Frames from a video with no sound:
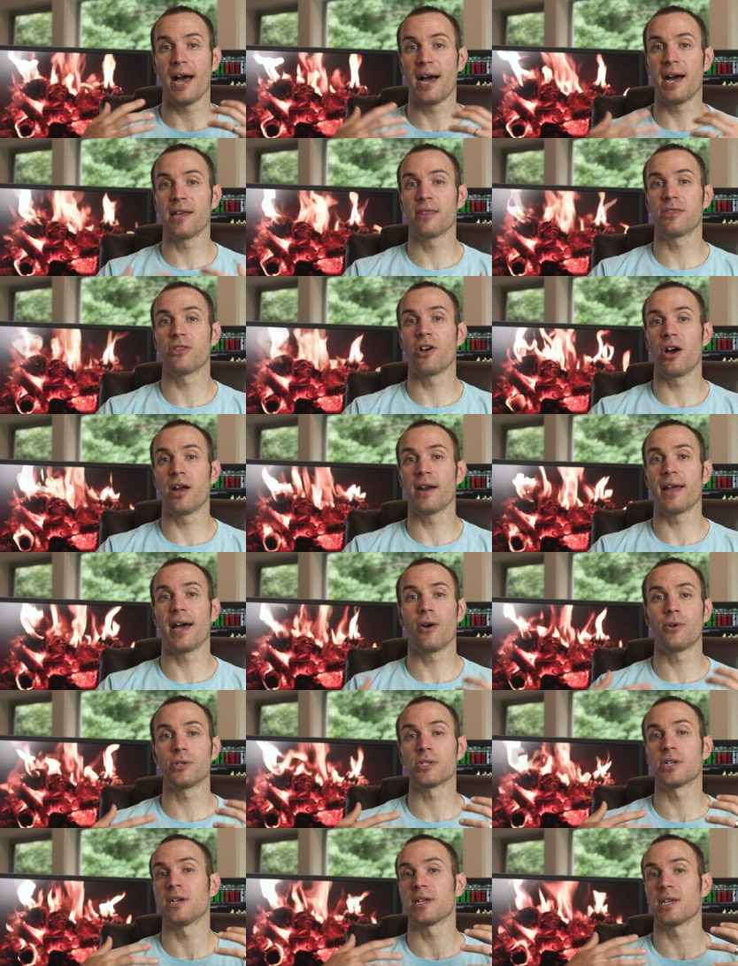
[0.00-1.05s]
I thought I
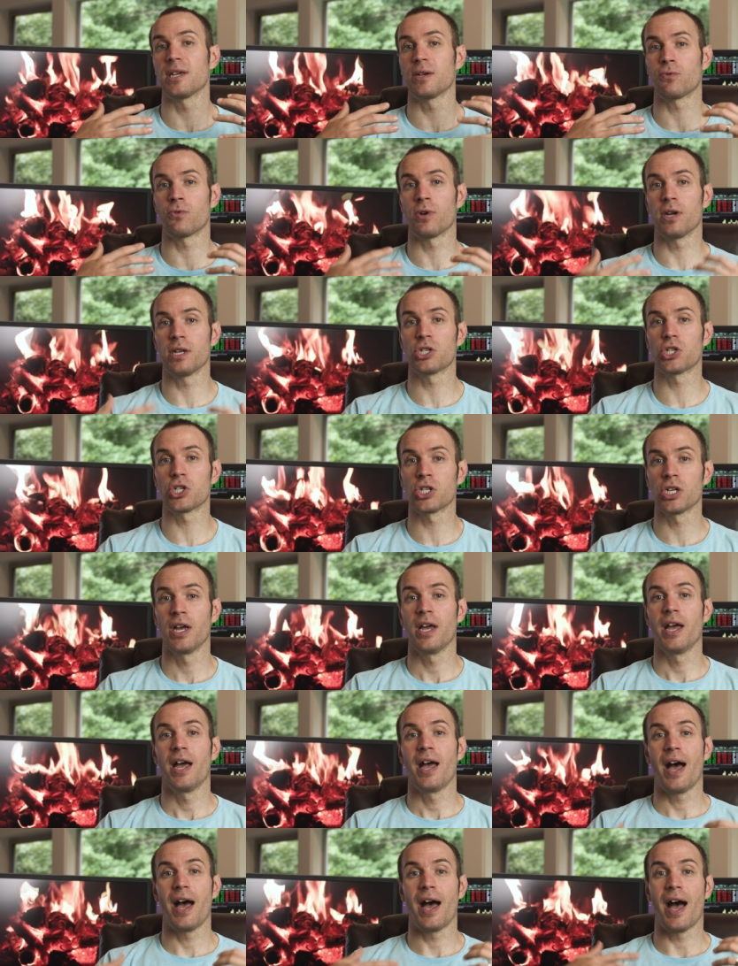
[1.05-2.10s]
was going to get rich
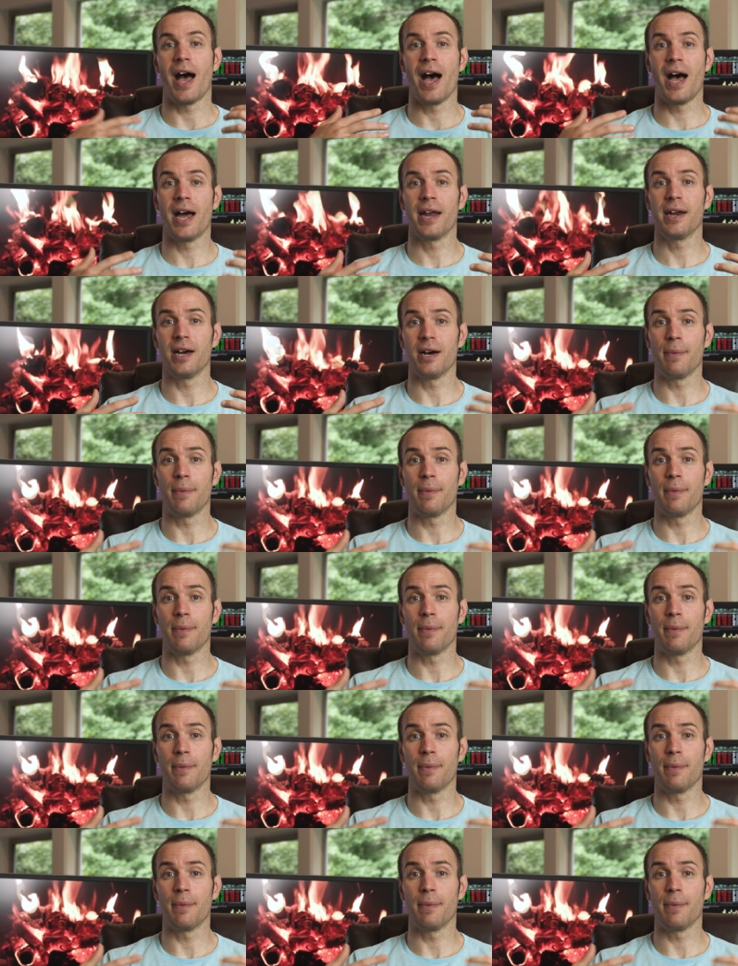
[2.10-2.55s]
on